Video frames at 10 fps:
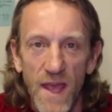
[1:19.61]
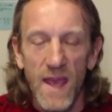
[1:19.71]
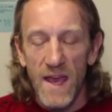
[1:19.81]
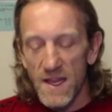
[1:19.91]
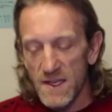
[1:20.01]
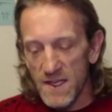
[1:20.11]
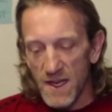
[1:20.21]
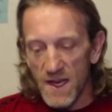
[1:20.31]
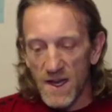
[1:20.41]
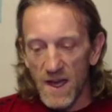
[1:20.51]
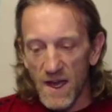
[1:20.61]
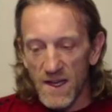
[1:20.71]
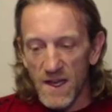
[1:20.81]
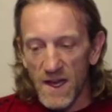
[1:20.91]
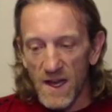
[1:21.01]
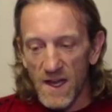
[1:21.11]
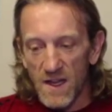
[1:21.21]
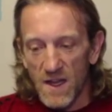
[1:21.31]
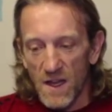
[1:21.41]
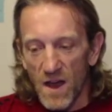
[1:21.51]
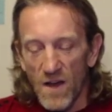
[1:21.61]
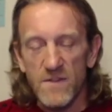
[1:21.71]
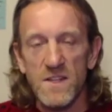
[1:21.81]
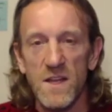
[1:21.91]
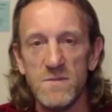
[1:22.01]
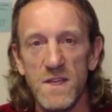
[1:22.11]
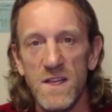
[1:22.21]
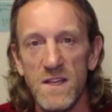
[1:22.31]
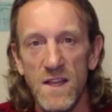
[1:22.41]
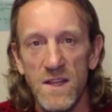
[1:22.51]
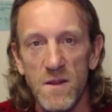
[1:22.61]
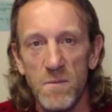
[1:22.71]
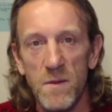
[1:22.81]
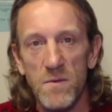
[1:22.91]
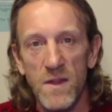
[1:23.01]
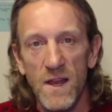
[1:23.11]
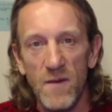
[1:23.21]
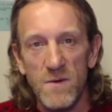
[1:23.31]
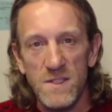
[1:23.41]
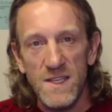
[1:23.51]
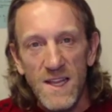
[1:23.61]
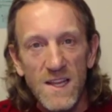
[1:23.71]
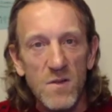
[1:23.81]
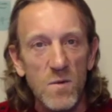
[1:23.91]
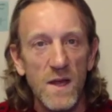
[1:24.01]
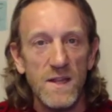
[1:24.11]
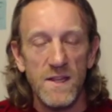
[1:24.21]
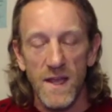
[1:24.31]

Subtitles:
And I oftentimes I didn't like the people that I was dealing with.